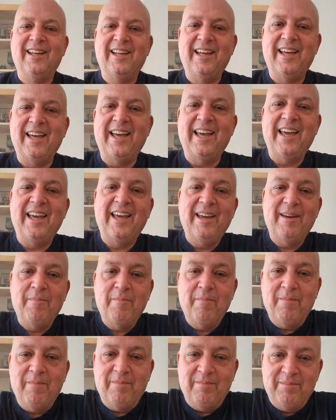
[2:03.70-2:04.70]

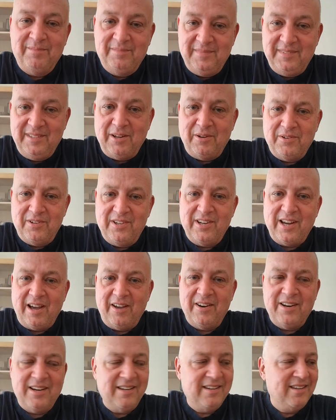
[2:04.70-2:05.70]
Don't
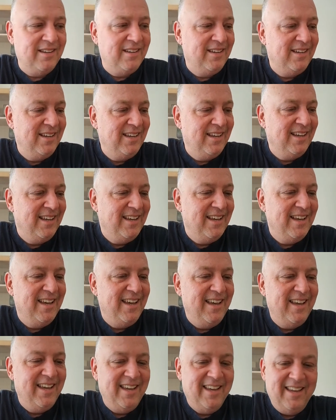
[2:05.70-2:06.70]
shout
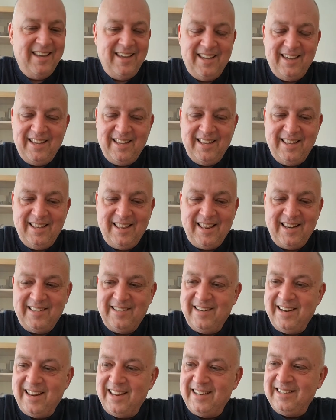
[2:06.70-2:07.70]
it. That's
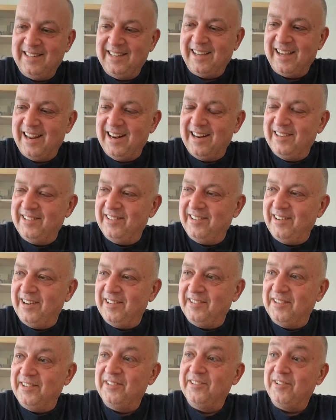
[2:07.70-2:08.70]
not the kind of stress.
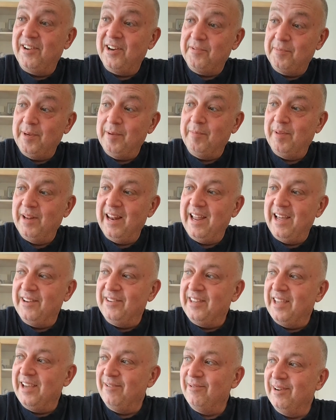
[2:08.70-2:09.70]
You stress people out
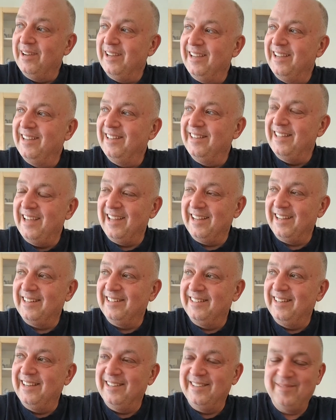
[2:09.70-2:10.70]
that way. That
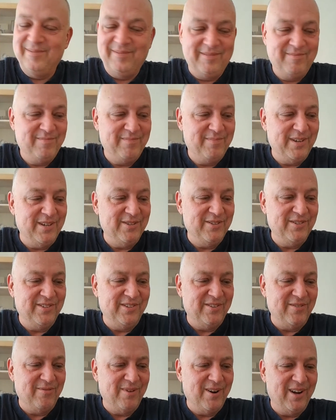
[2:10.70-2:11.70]
it produces
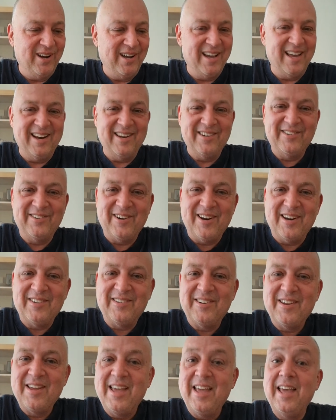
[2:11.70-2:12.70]
the wrong kind of stress.
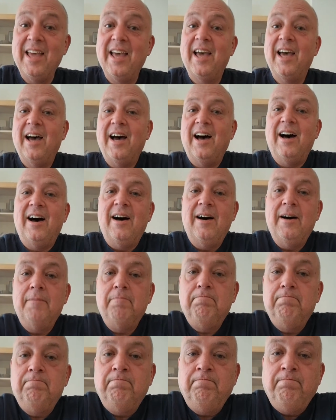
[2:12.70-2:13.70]

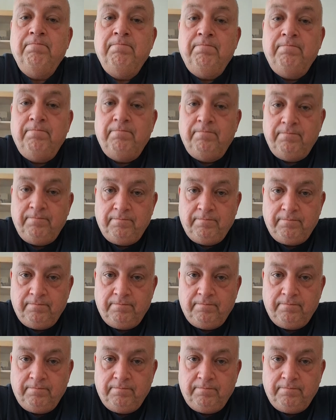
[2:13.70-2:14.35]
Um,